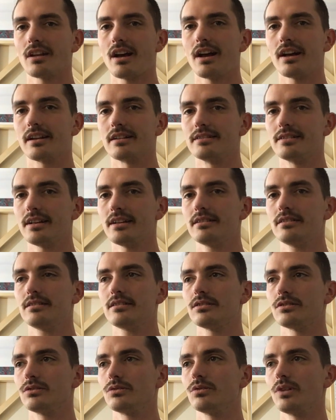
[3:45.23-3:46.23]
I can tend
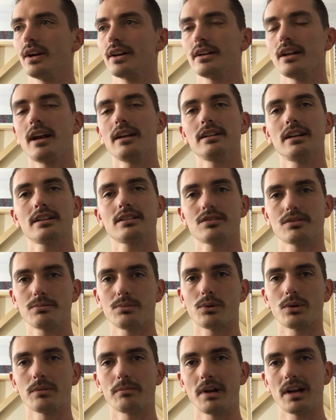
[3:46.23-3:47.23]
to I, I like
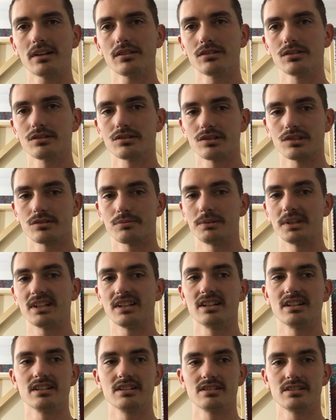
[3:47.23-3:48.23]
supporting Michaels just
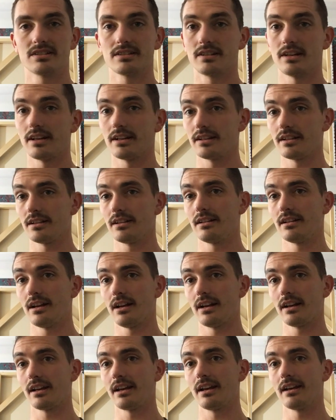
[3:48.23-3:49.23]
because uh,
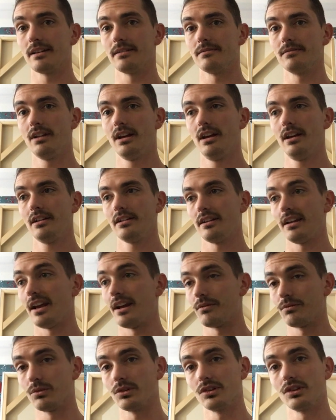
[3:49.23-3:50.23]
again they
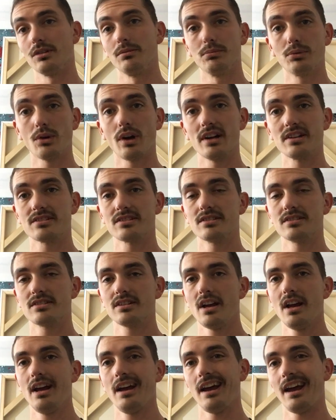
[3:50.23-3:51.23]
have really good prices,
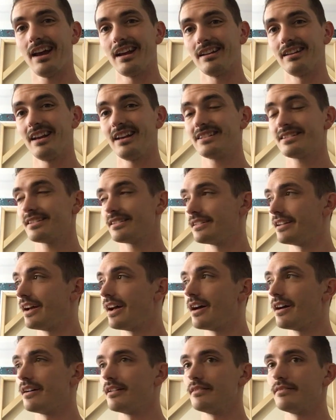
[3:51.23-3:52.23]
and they tend to
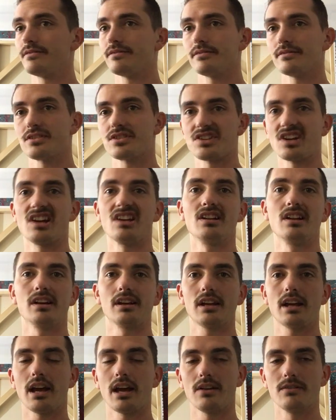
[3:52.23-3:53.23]
have sale on
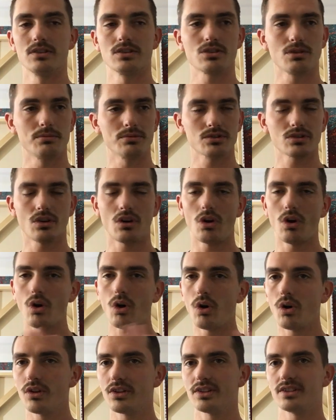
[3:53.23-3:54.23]
canvas almost
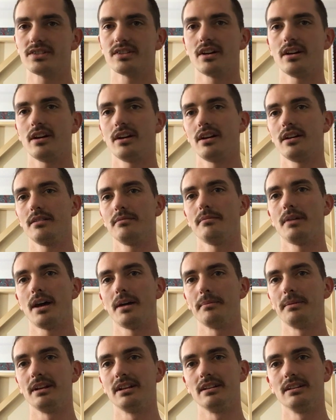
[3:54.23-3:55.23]
all the time.
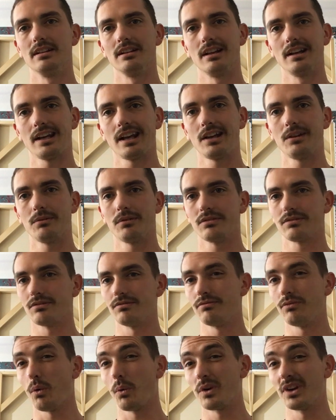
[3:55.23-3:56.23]
I mean, like anywhere
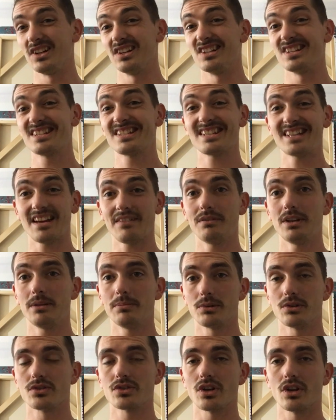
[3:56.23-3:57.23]
from 40 to
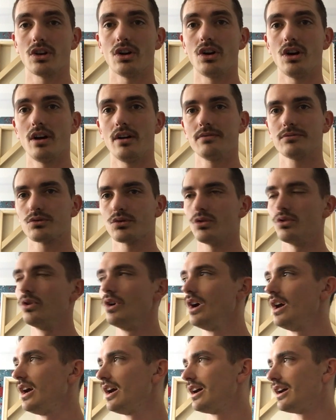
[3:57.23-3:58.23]
70% off. So,
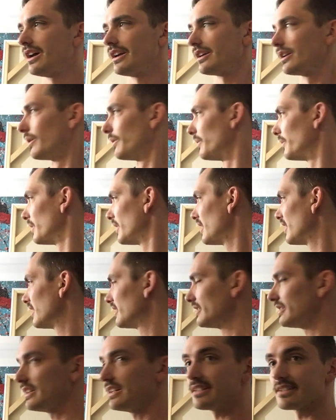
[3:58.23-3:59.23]
you know,
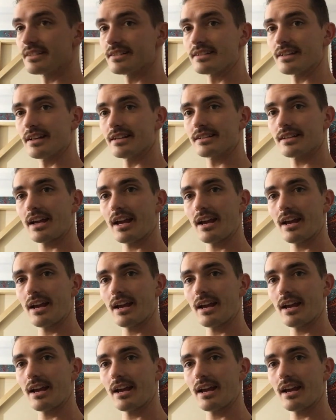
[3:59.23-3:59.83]
a decent sized